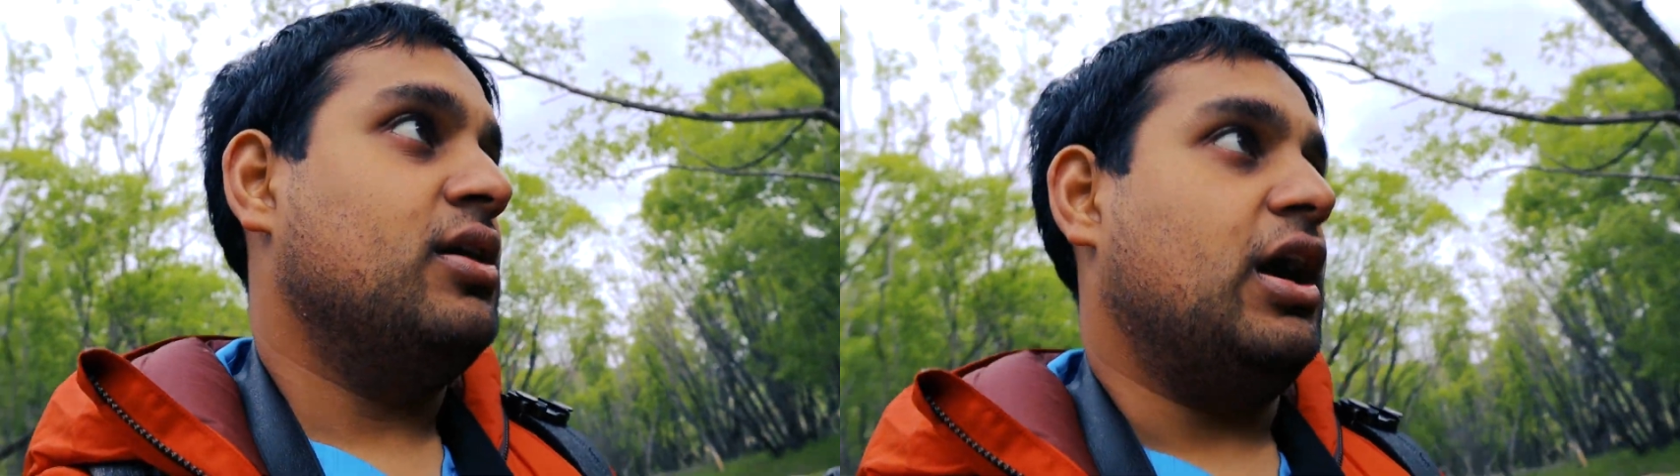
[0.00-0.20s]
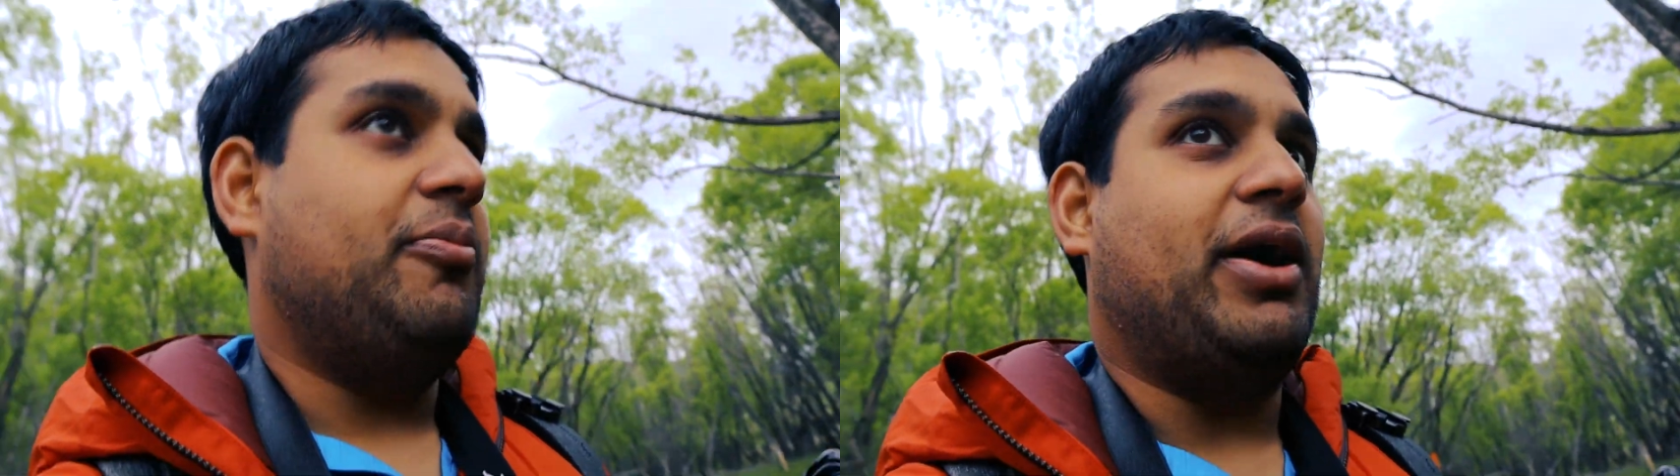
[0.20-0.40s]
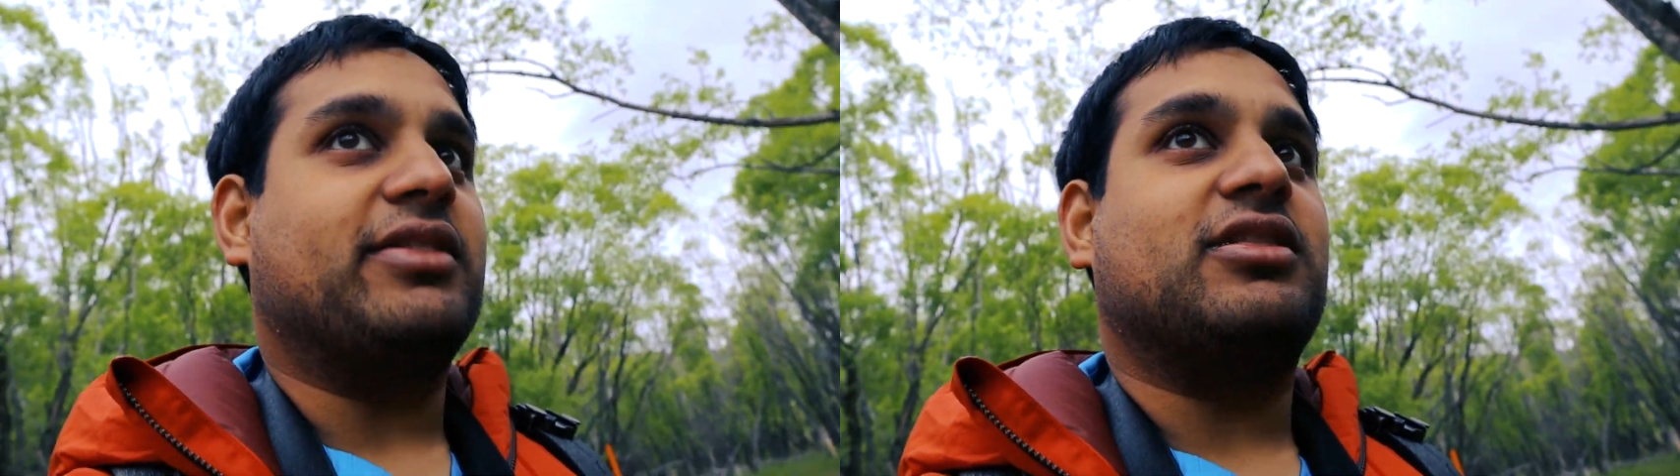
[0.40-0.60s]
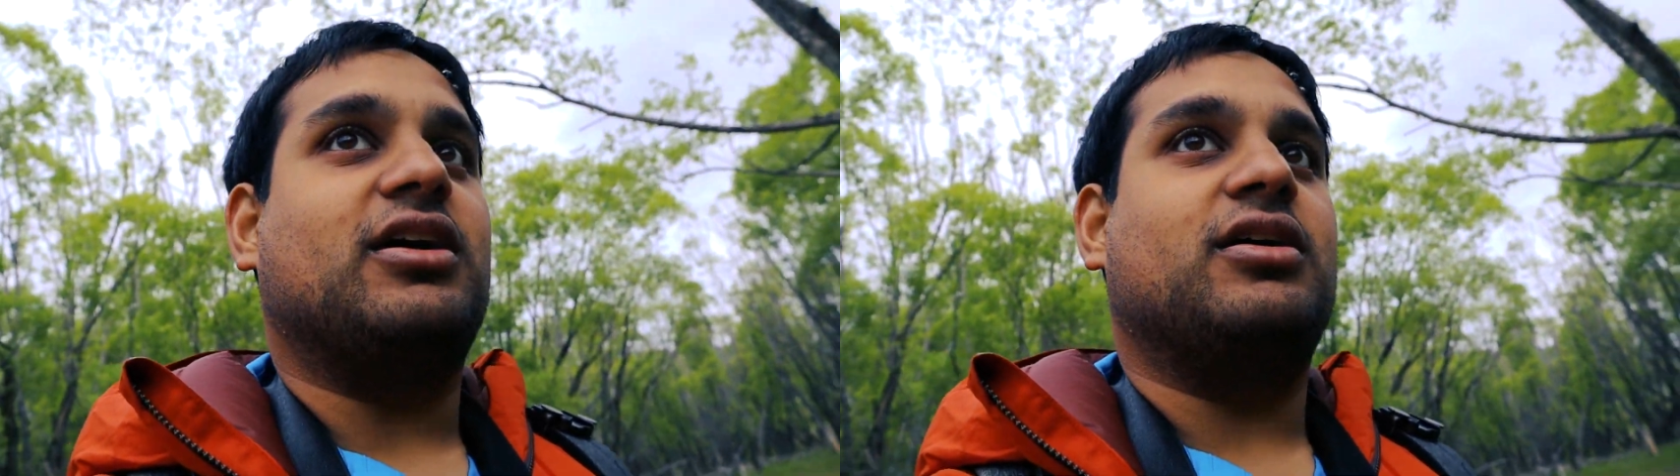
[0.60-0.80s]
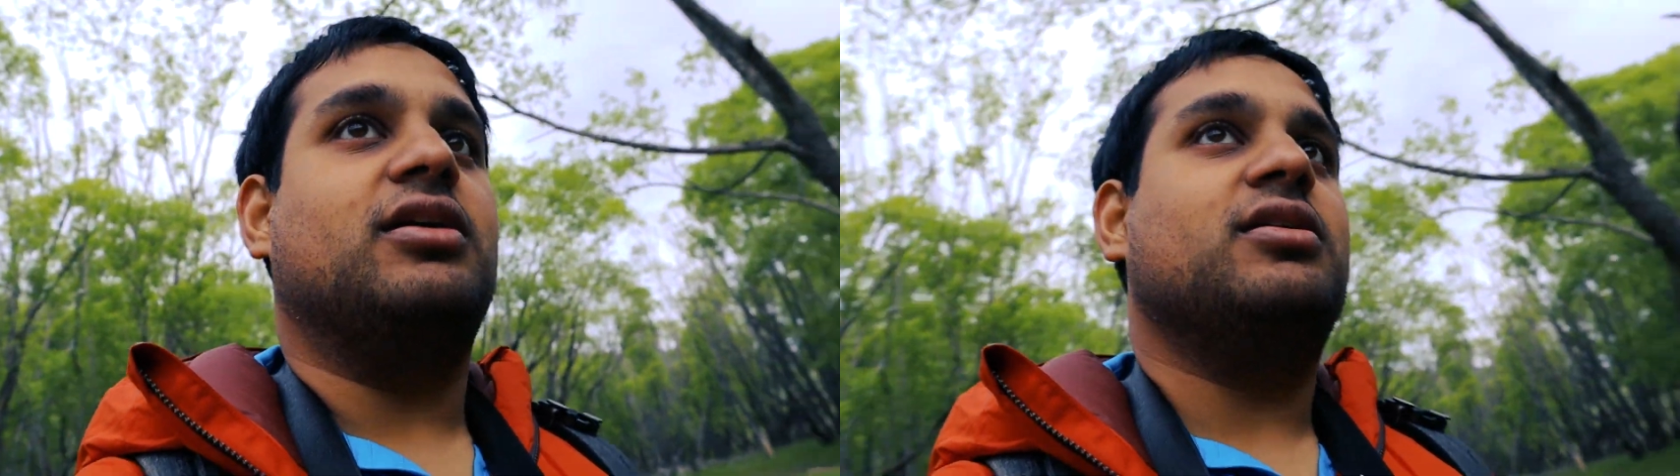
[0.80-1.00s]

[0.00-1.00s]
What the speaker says: about the